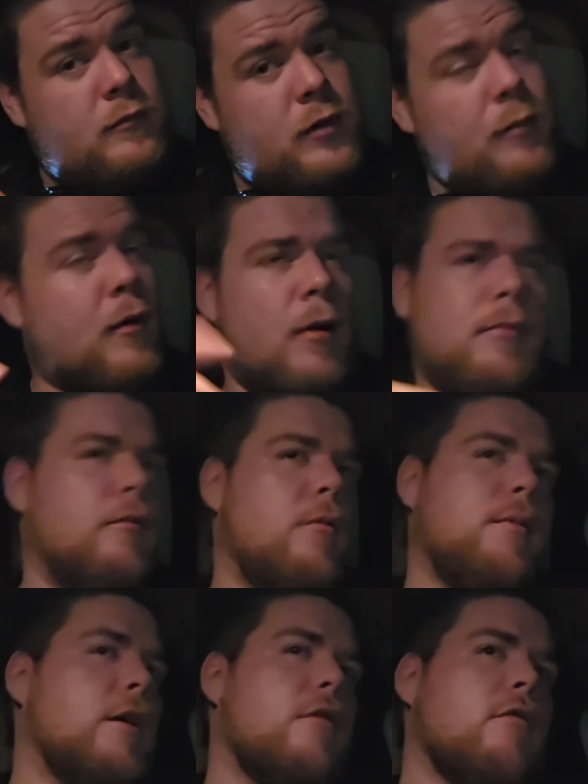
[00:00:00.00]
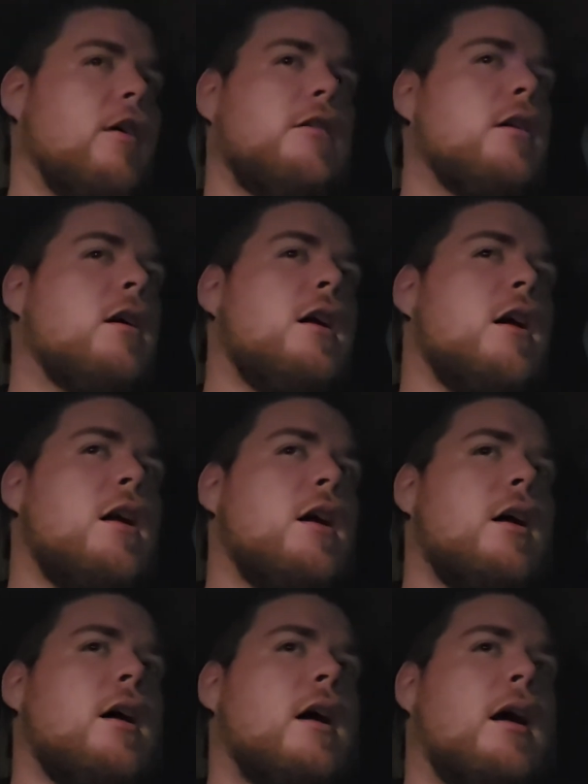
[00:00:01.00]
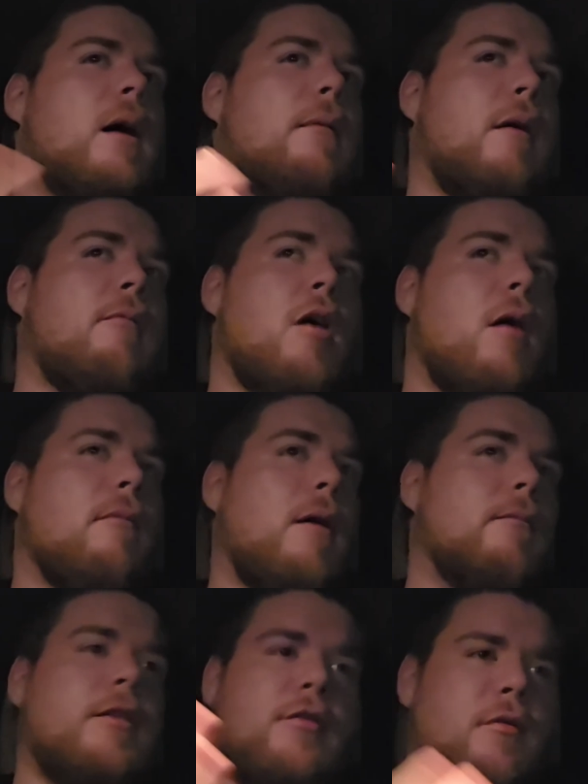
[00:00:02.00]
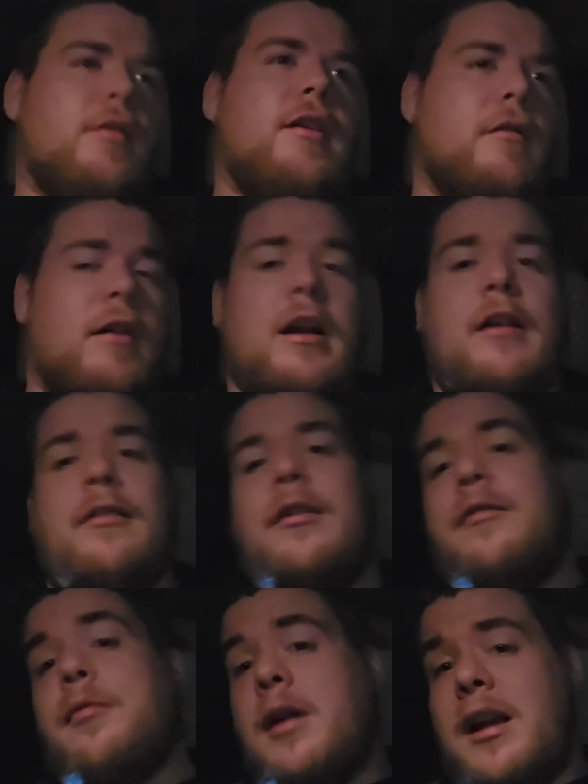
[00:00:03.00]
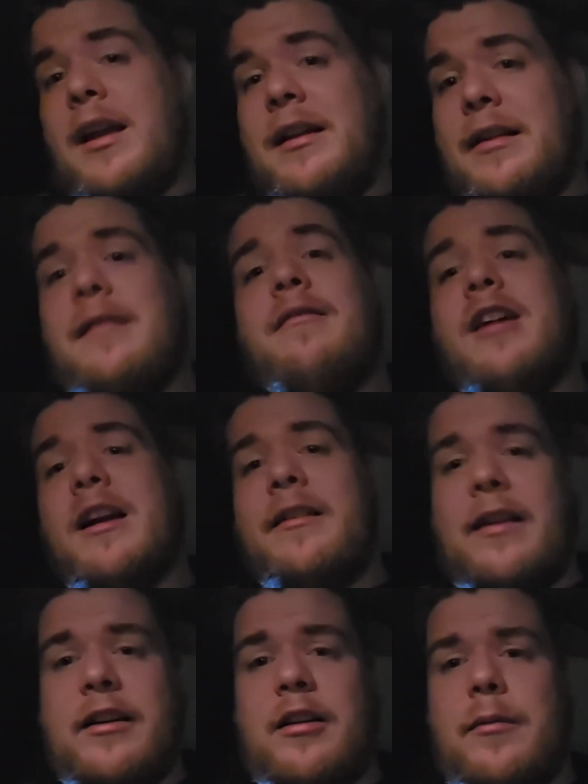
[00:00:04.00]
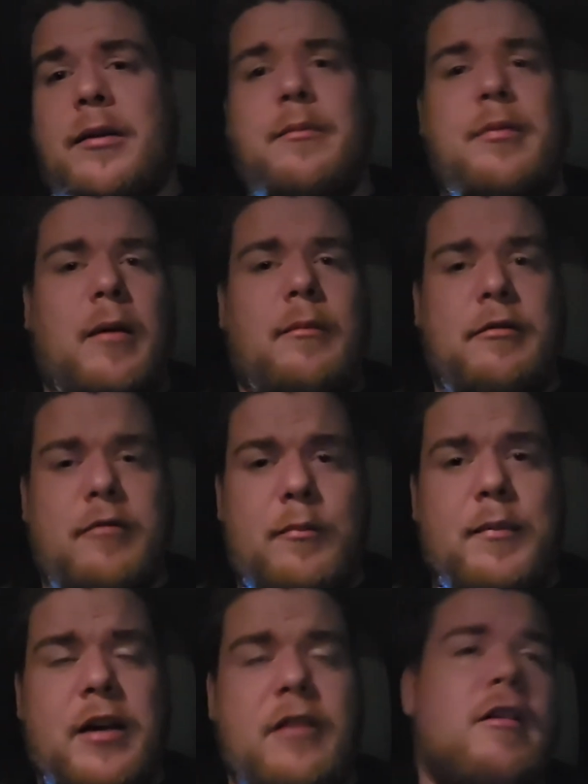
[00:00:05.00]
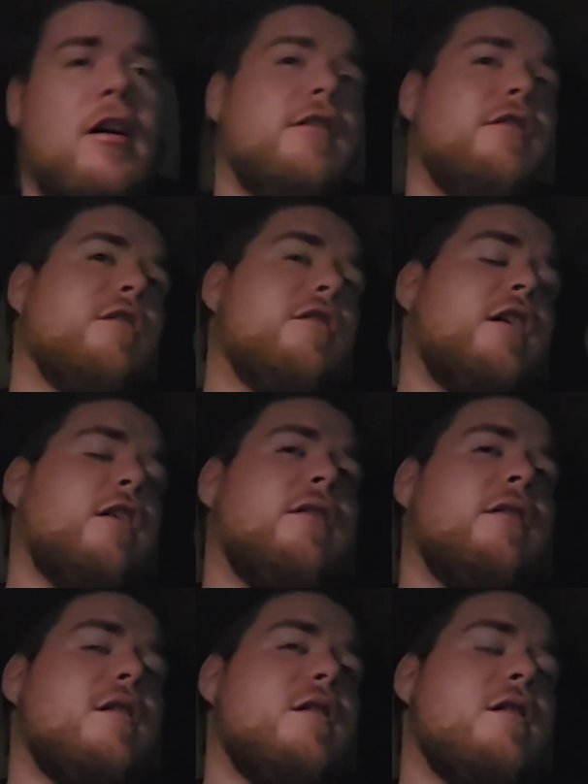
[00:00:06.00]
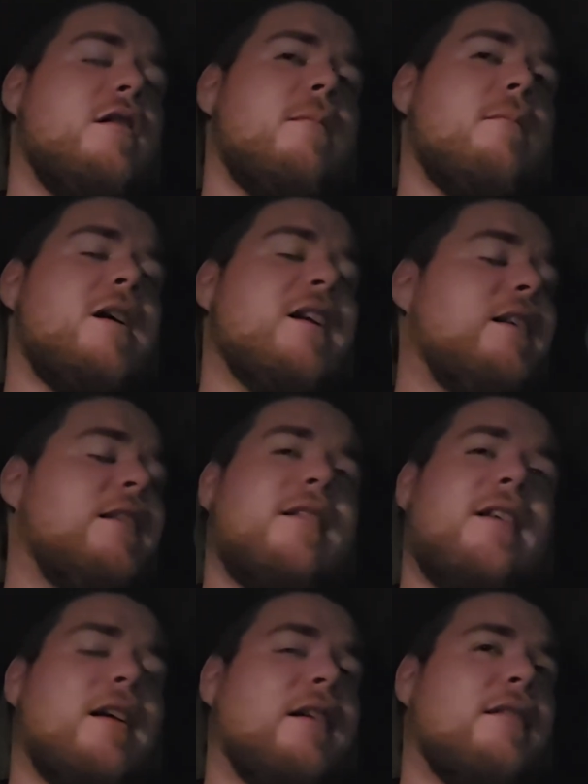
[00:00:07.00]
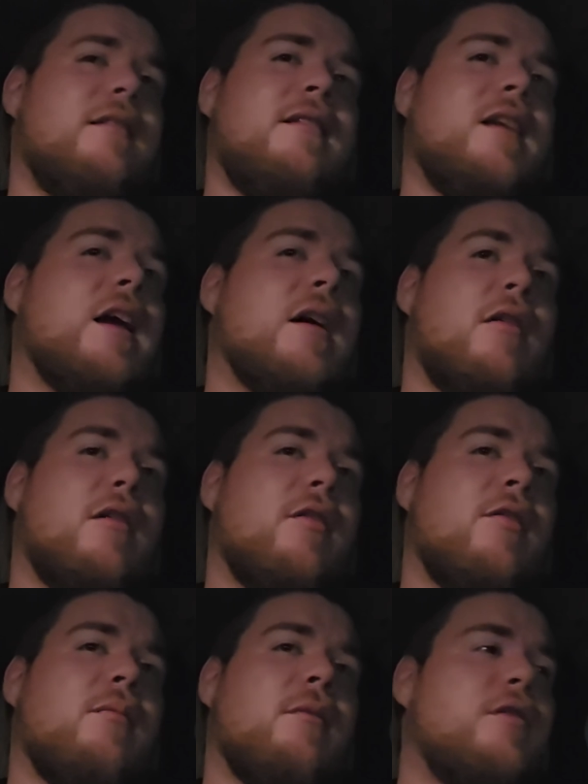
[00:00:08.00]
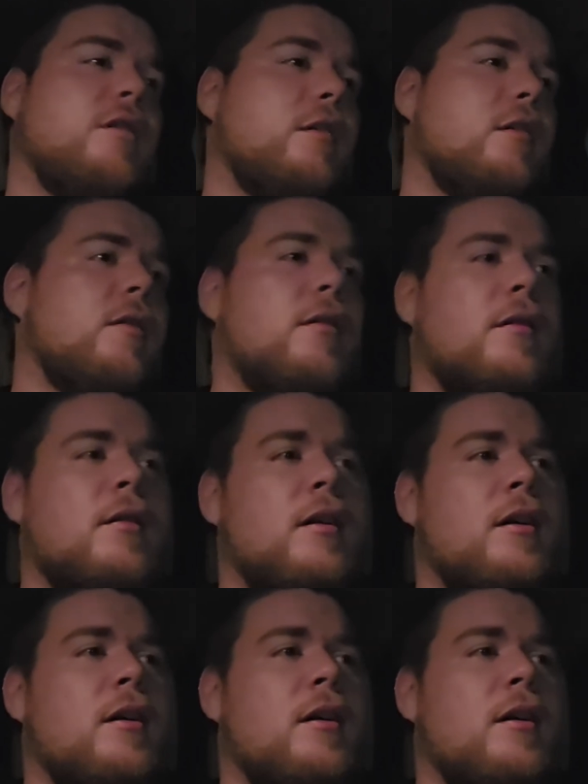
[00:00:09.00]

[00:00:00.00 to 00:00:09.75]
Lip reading: It probably won't be a quad. I'm just going to tell you right now, since we're hitting legs like you, it probably won't be a quad, just because my knees can't take all those machines.